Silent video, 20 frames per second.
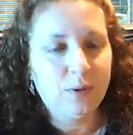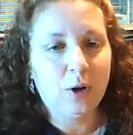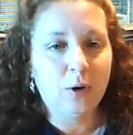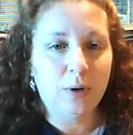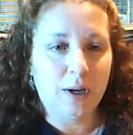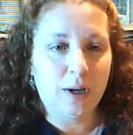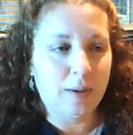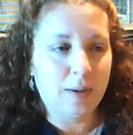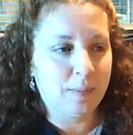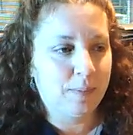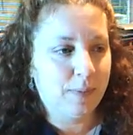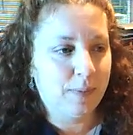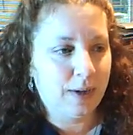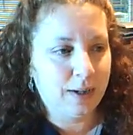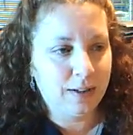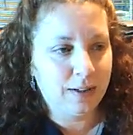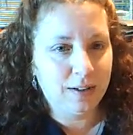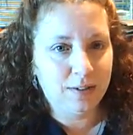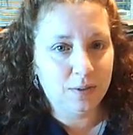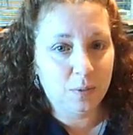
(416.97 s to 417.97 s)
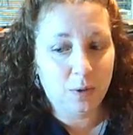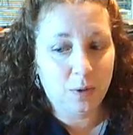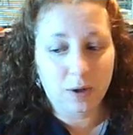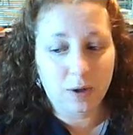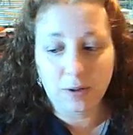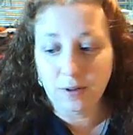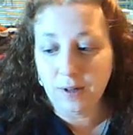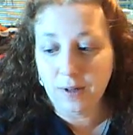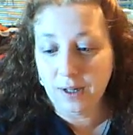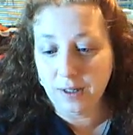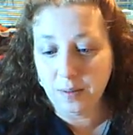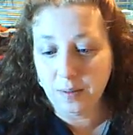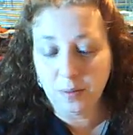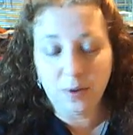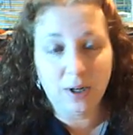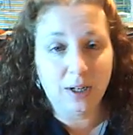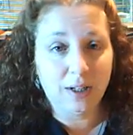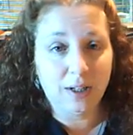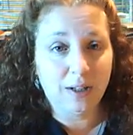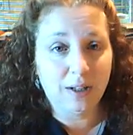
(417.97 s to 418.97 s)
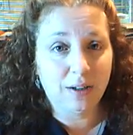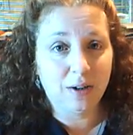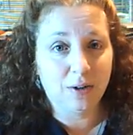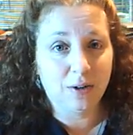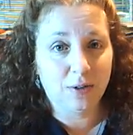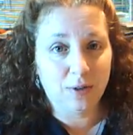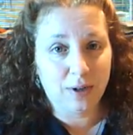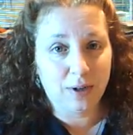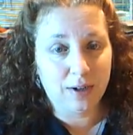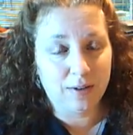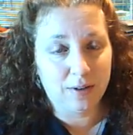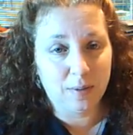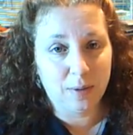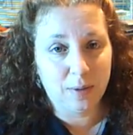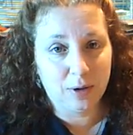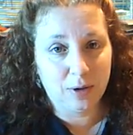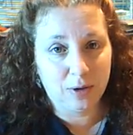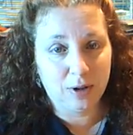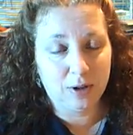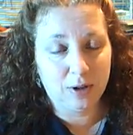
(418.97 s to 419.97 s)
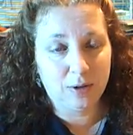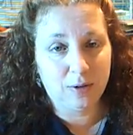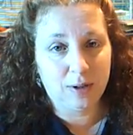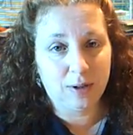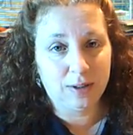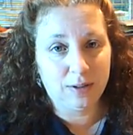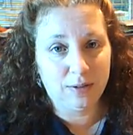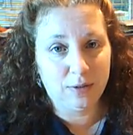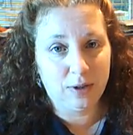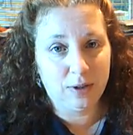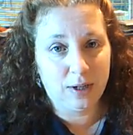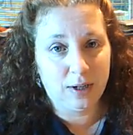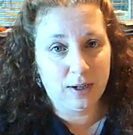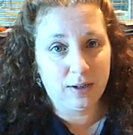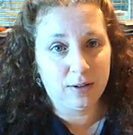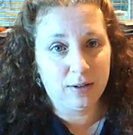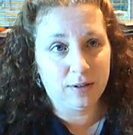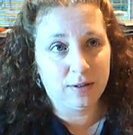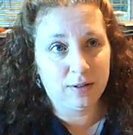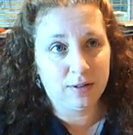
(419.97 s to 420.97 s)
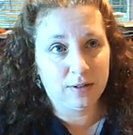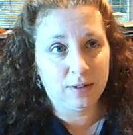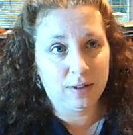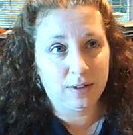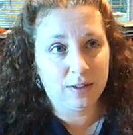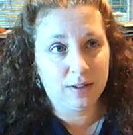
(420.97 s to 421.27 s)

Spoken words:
Okay, I need some water. I didn't bring any in here, so I guess I better go. I love you guys.